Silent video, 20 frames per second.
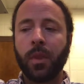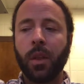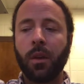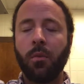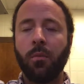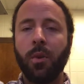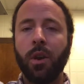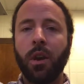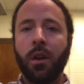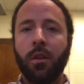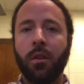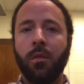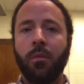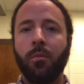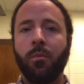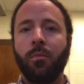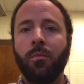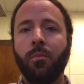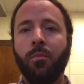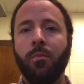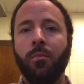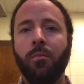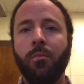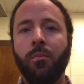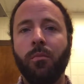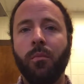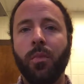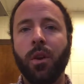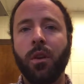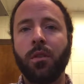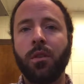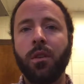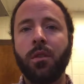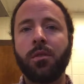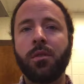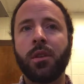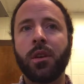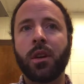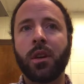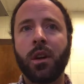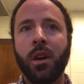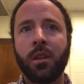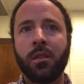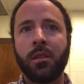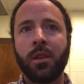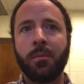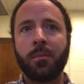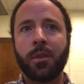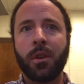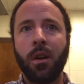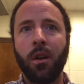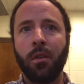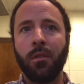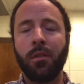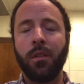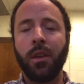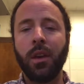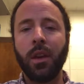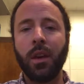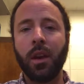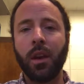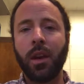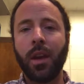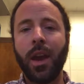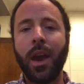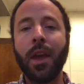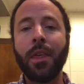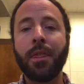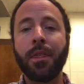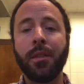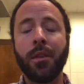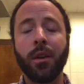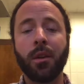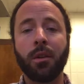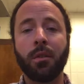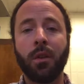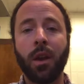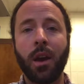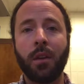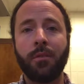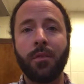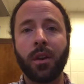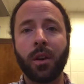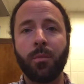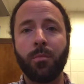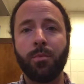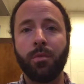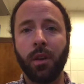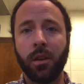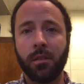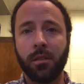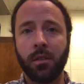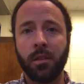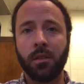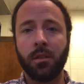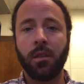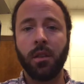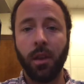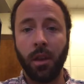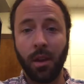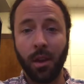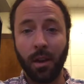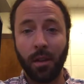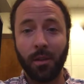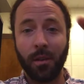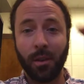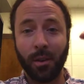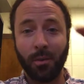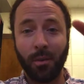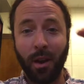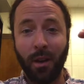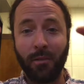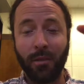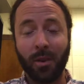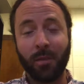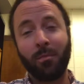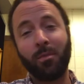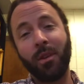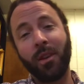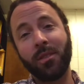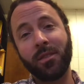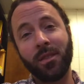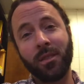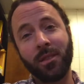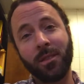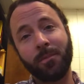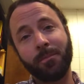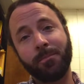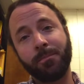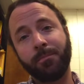we are using a concept called the ethnographic present. The ethnographic present,